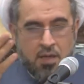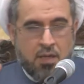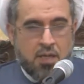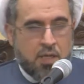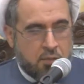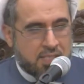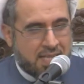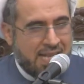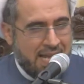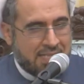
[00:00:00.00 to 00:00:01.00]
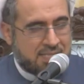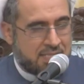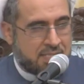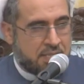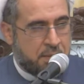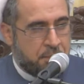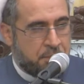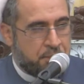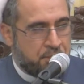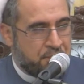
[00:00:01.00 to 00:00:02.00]
It was a class.
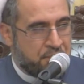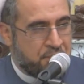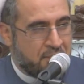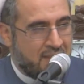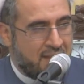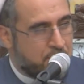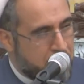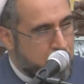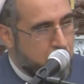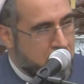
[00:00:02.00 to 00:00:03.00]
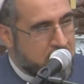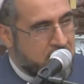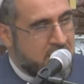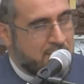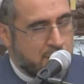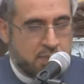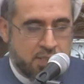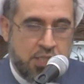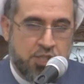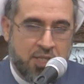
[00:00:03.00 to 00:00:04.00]
People were sitting, Imam was
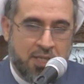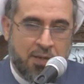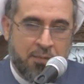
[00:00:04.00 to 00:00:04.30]
teaching.